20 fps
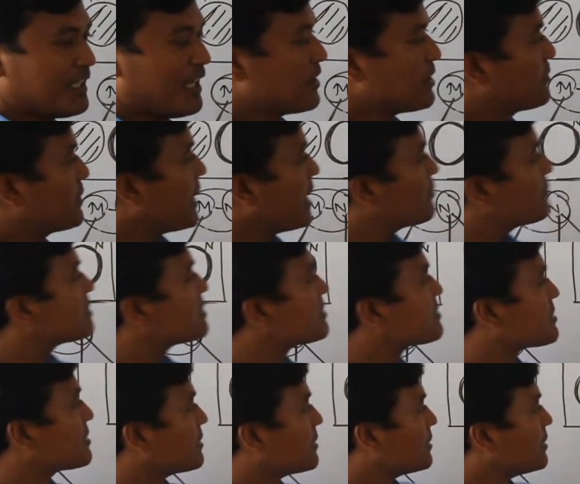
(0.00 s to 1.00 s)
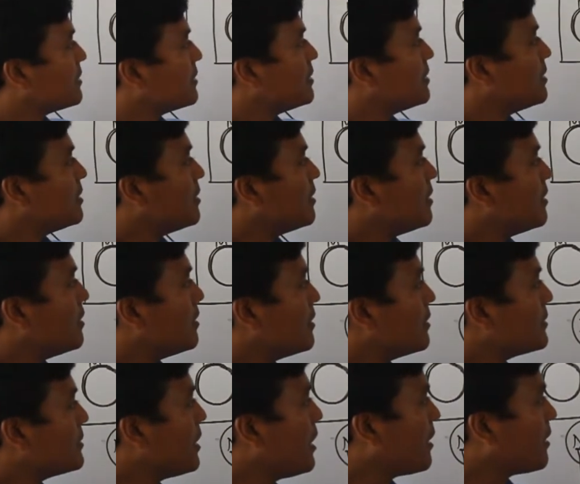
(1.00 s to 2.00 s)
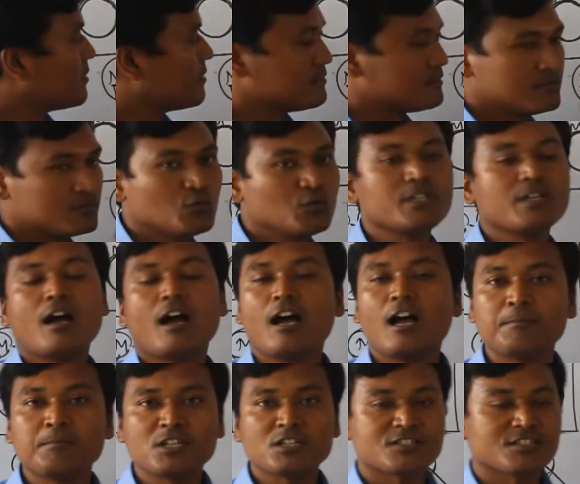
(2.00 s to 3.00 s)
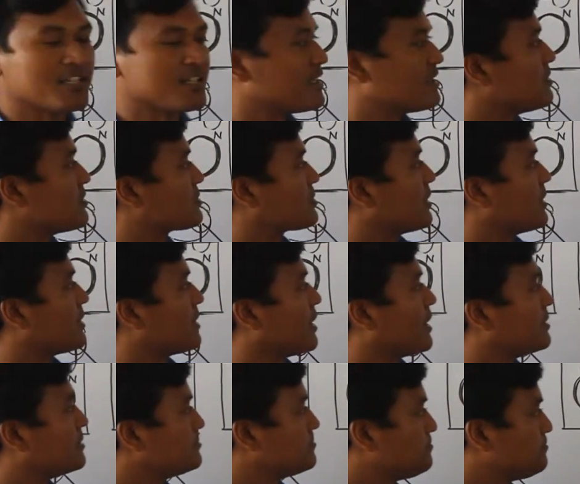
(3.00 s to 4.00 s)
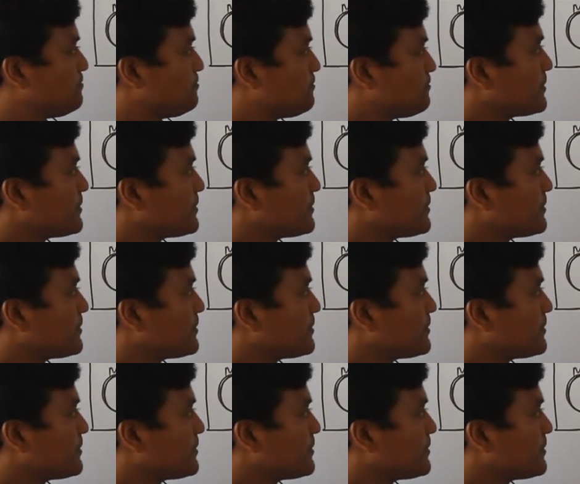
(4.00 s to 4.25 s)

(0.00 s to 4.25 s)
Now you can really see yarn. We have not shaded the set yarn.